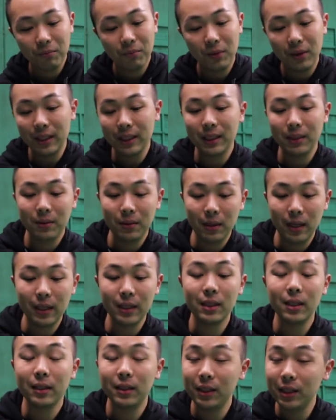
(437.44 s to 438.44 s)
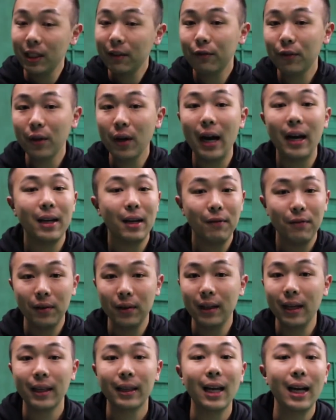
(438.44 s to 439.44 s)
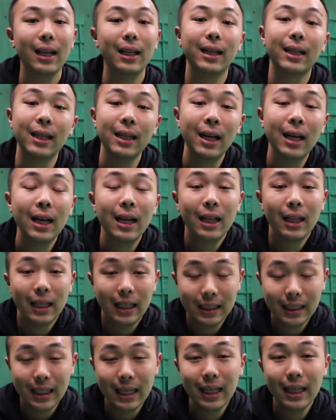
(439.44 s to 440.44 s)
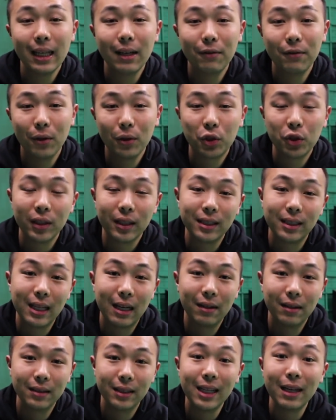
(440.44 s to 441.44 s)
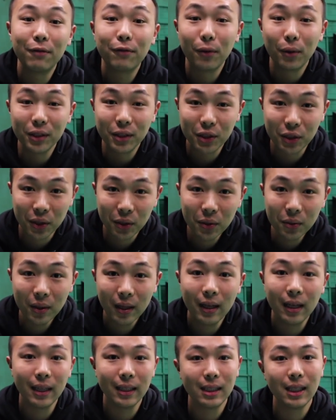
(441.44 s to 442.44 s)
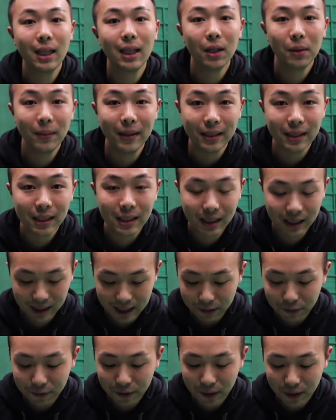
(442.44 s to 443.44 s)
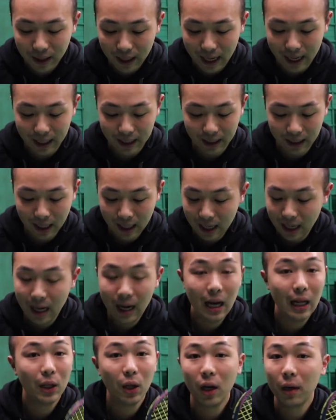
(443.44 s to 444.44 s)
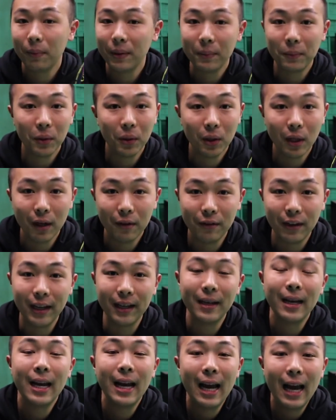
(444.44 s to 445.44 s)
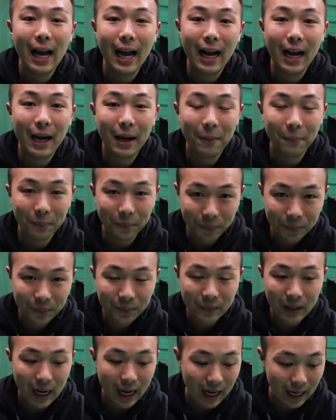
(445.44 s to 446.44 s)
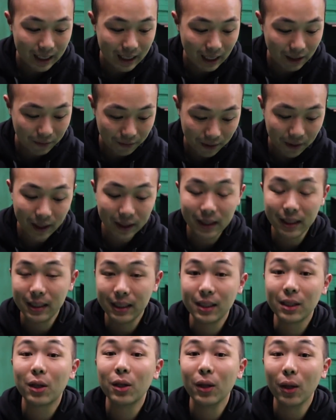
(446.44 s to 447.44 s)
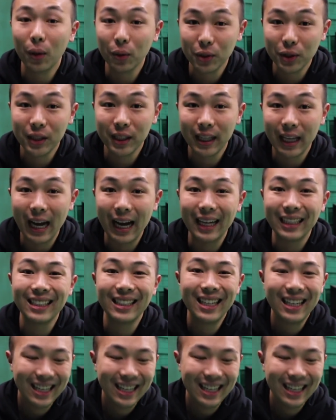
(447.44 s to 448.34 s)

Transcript: this is stiffer, and if you like that, let's say the Voltrix Z-Force 2, it's a little bit stiffer, and a lot of people love it. And I feel like this is close to that.